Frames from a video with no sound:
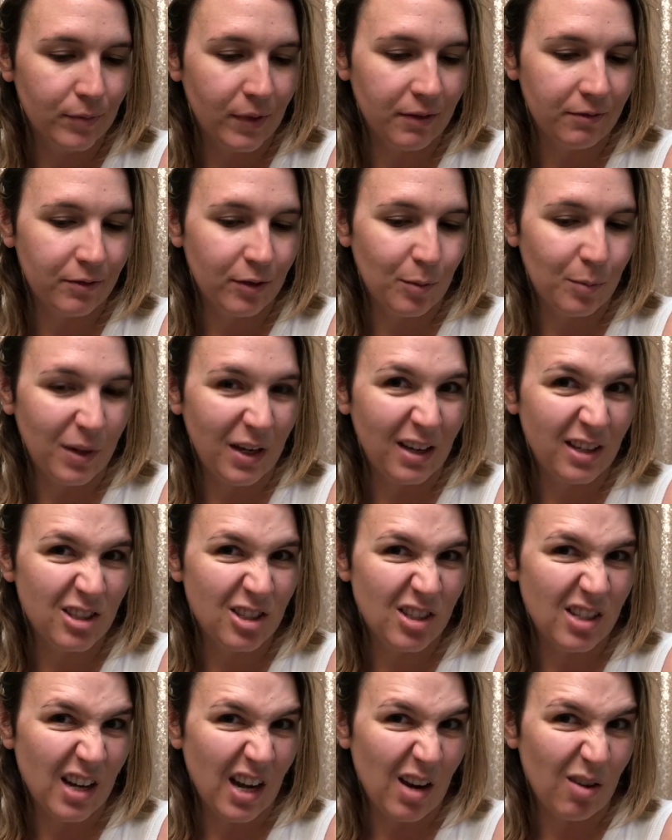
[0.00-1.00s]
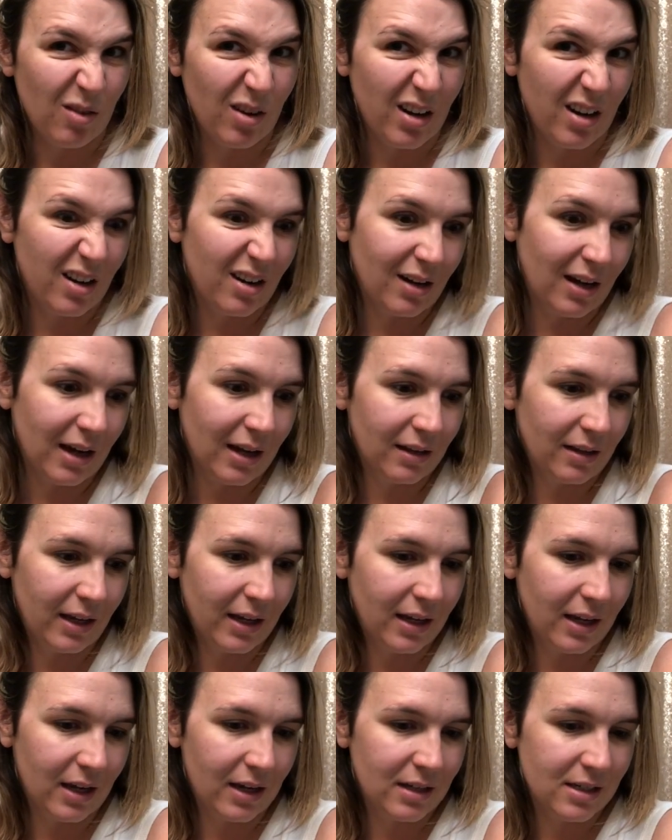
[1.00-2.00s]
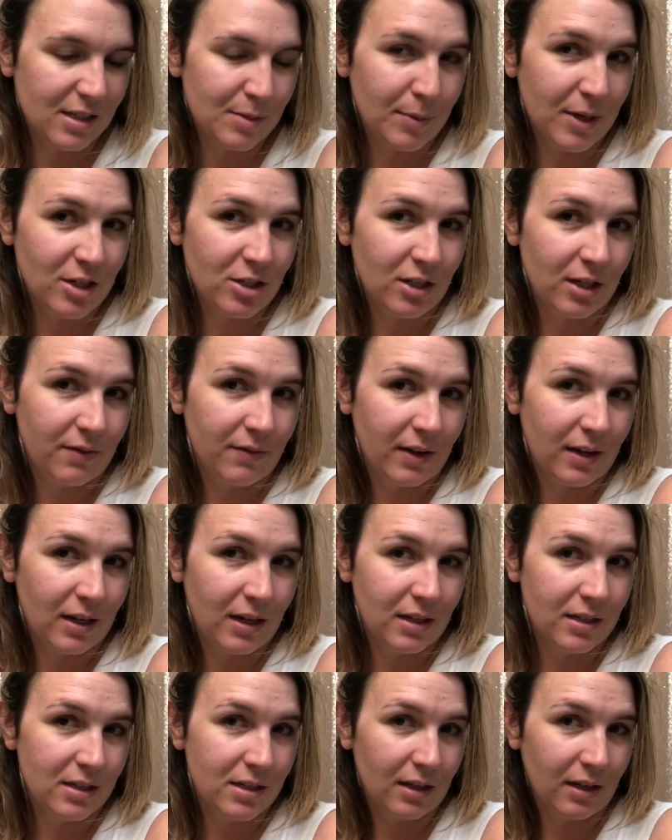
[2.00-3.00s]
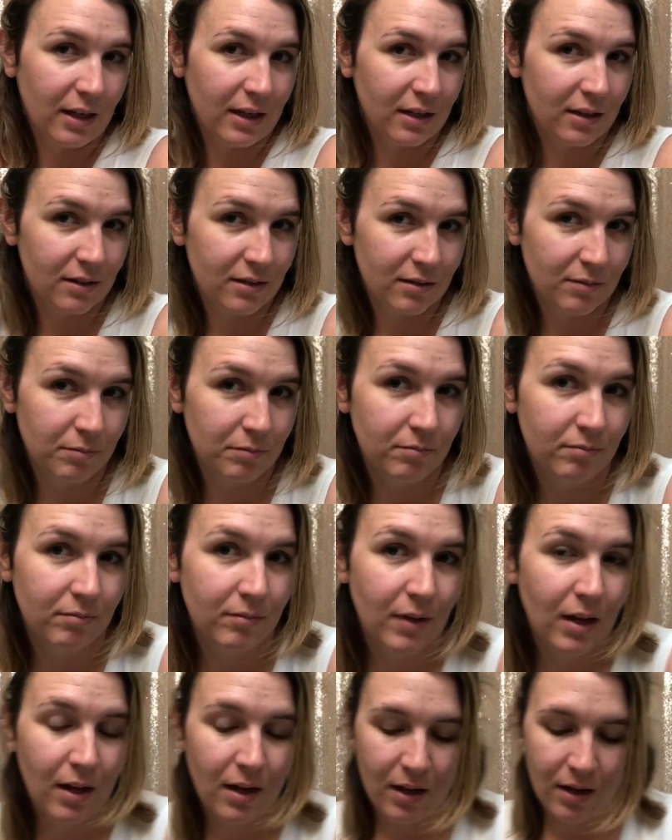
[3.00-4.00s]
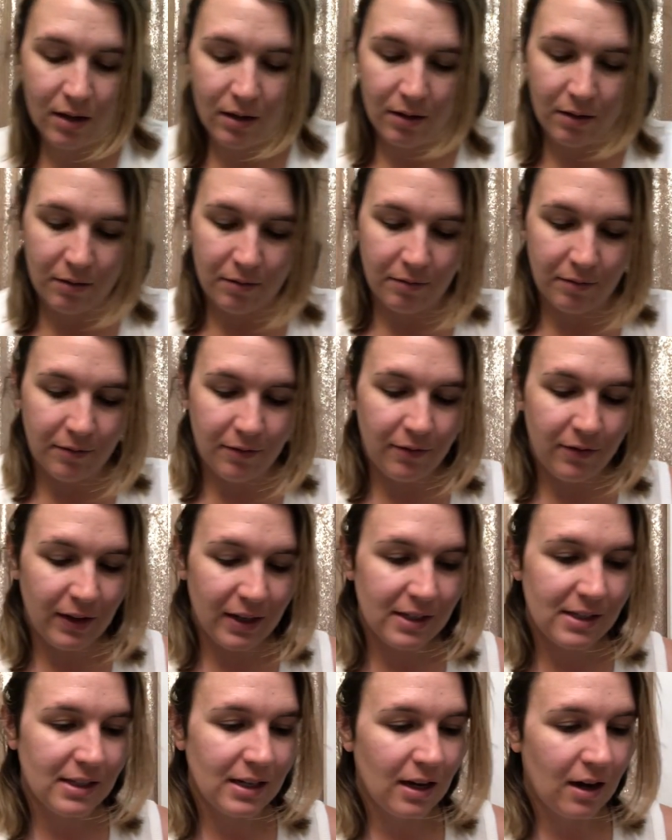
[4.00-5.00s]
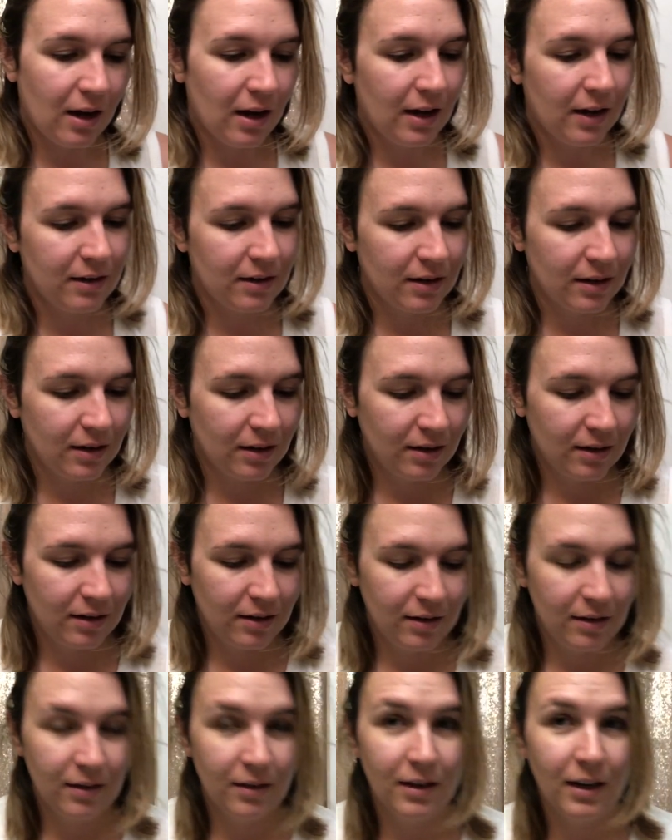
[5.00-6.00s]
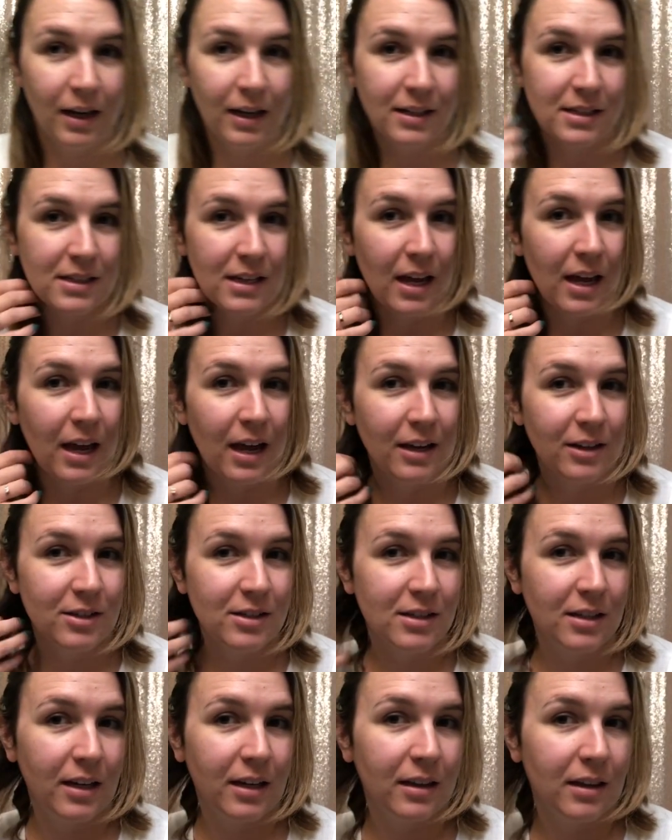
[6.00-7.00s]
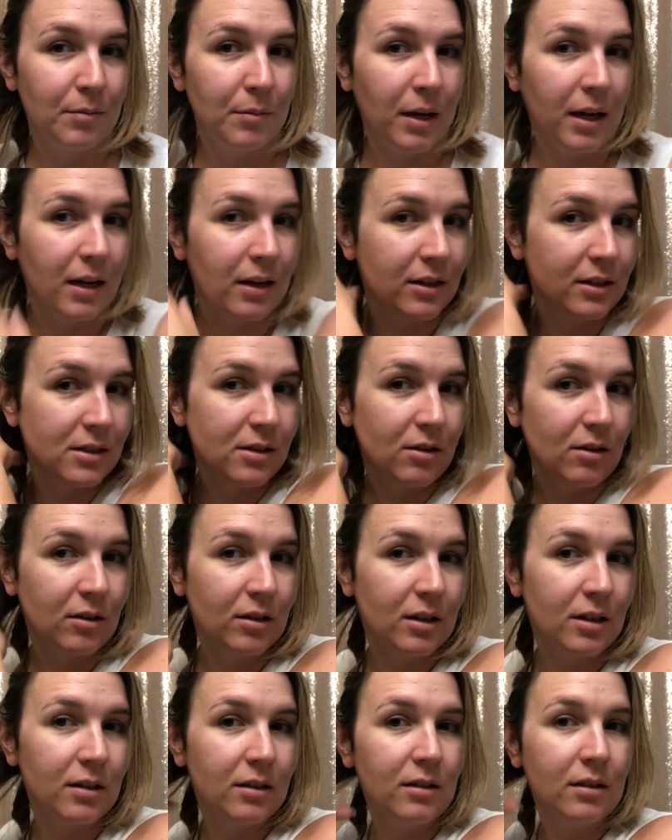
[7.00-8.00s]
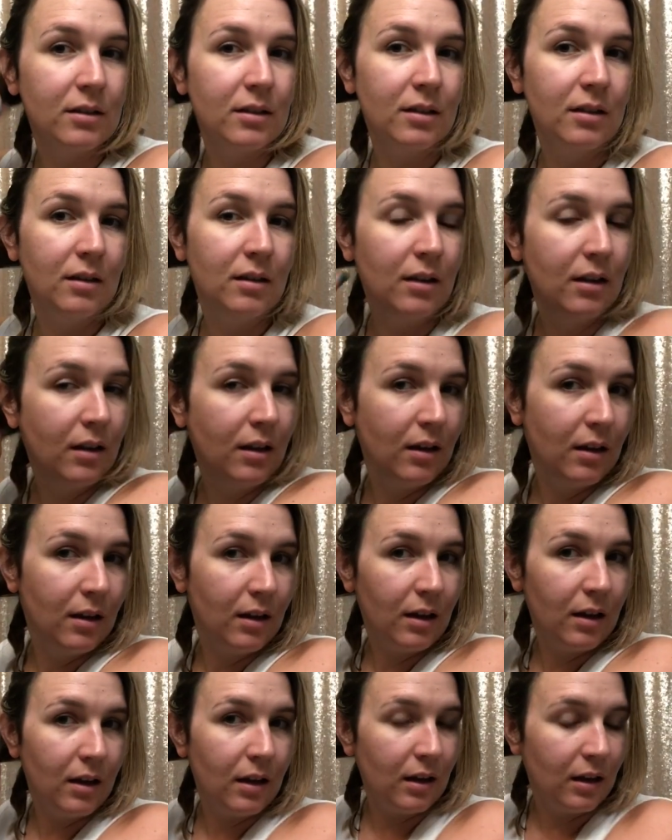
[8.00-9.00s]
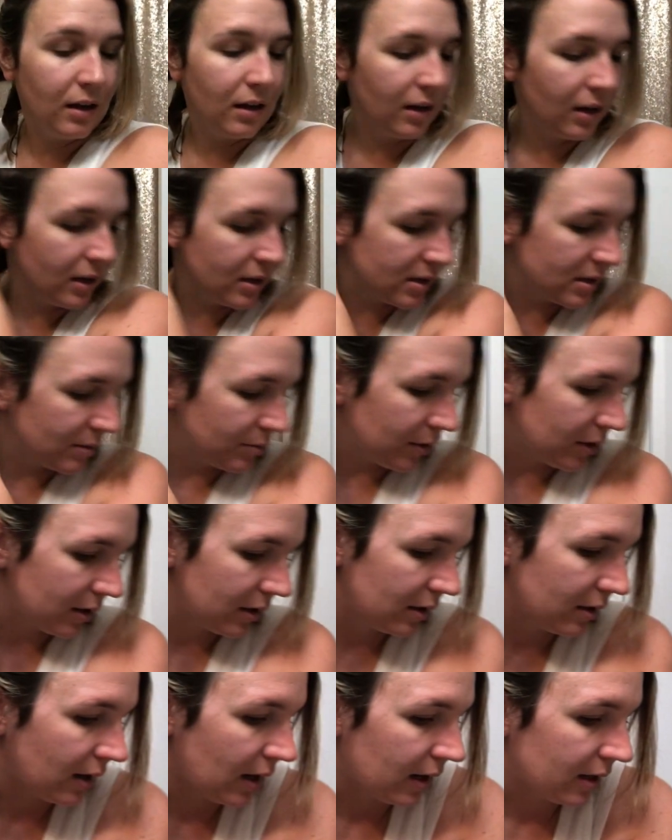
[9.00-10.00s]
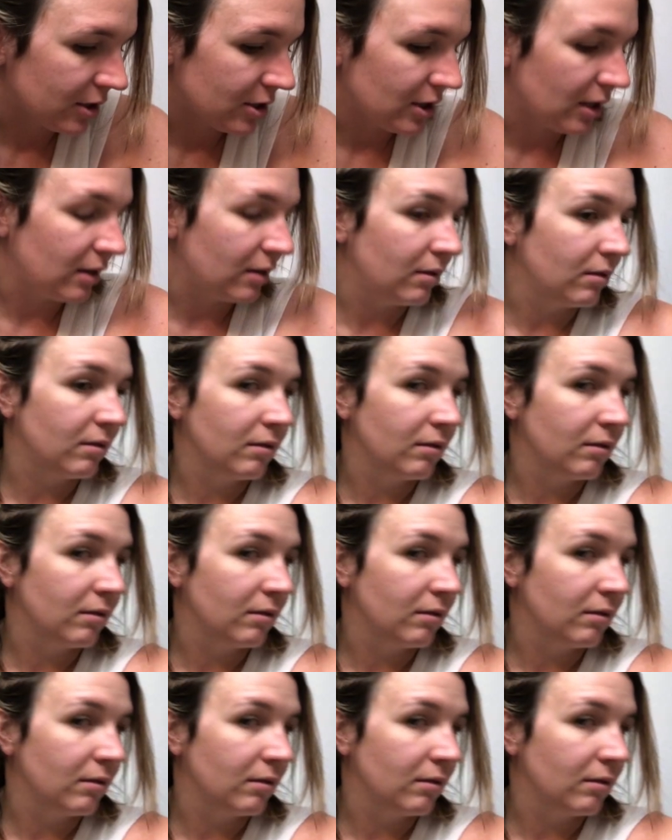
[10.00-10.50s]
but for me, just how I like it, and especially if I need to like fix it on the next day, I just like that my hair is all curled in a similar direction.